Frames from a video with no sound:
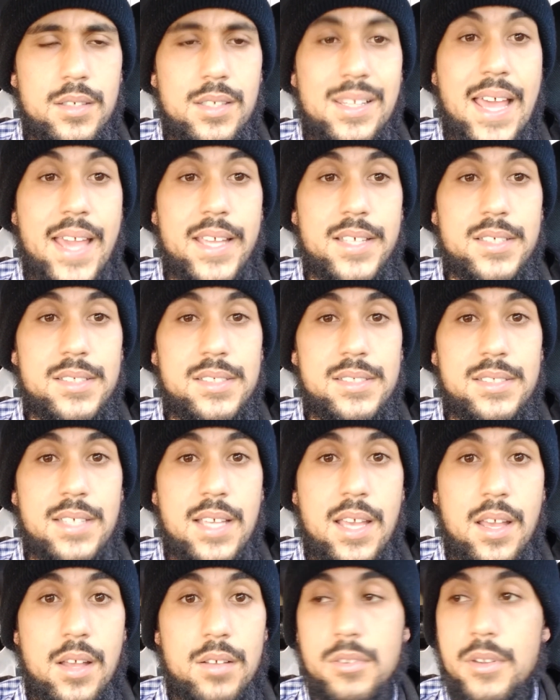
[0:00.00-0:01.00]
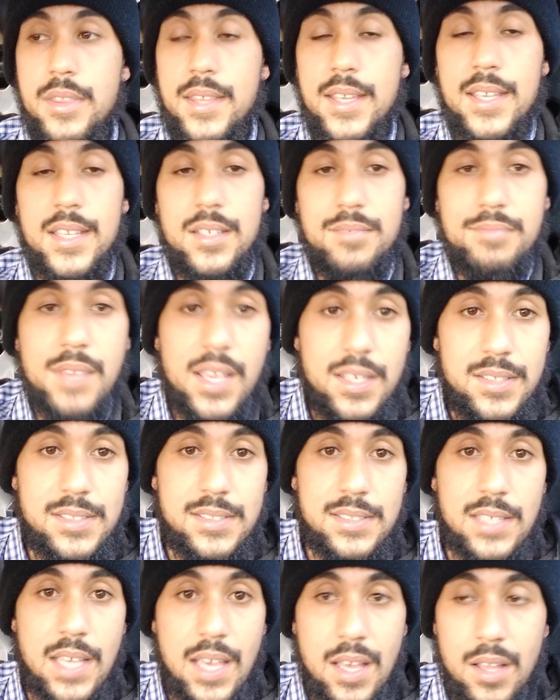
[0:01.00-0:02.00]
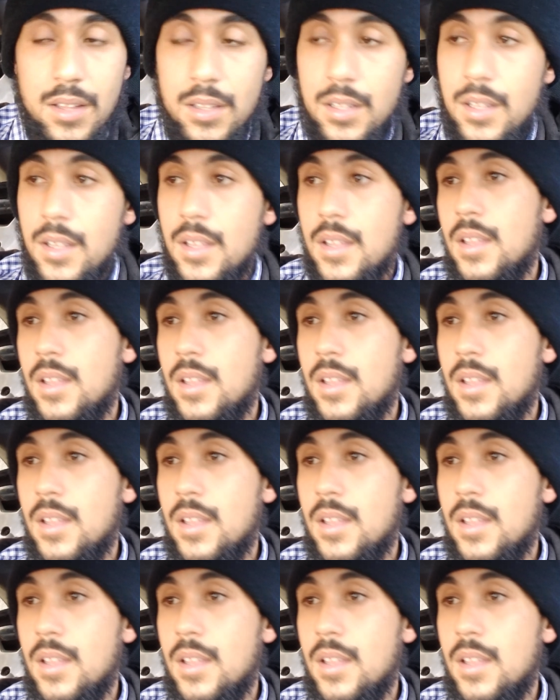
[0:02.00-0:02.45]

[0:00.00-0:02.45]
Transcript: client cell or the inmate cell,